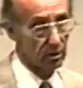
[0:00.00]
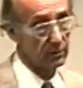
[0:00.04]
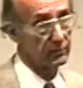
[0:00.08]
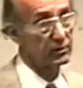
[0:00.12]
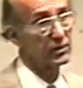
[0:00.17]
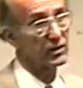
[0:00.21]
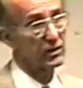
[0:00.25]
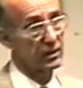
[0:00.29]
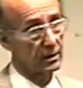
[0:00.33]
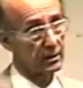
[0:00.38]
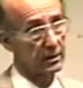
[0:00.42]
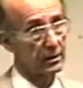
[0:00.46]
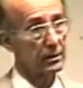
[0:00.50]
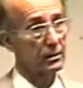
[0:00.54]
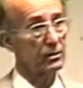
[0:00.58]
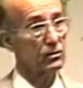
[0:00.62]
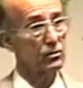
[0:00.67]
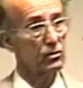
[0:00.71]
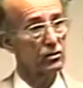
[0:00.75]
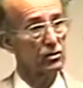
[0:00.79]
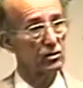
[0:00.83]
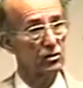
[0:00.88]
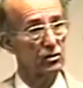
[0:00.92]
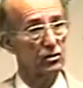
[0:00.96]
of
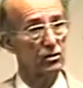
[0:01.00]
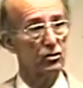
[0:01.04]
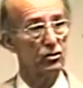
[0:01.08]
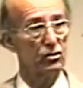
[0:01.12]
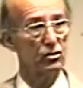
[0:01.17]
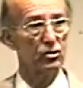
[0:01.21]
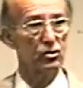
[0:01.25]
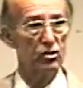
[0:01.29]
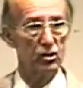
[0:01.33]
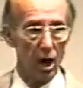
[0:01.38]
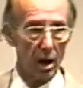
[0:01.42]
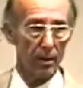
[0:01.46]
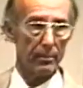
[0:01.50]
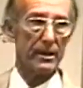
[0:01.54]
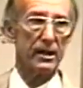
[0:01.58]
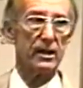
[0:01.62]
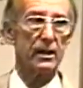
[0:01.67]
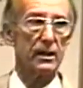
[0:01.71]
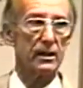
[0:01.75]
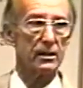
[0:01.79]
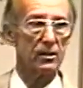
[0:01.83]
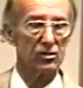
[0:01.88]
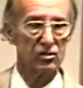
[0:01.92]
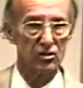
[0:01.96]
science
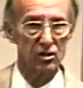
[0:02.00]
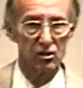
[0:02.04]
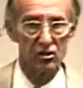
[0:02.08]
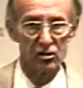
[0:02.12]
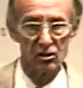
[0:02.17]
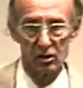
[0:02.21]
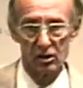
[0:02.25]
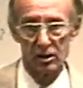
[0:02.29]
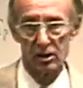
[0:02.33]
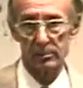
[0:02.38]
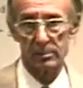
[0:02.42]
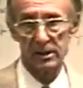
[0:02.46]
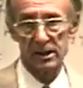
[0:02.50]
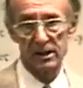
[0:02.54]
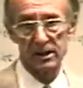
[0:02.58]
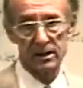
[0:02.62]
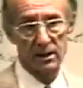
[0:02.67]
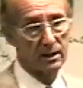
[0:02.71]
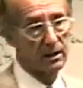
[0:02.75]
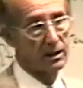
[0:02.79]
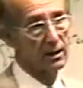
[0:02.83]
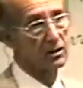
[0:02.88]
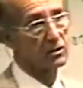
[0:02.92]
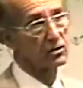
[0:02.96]
dominates until the
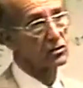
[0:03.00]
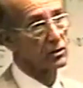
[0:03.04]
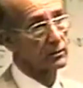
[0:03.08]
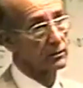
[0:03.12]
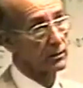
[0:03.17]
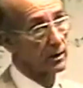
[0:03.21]
beginnings of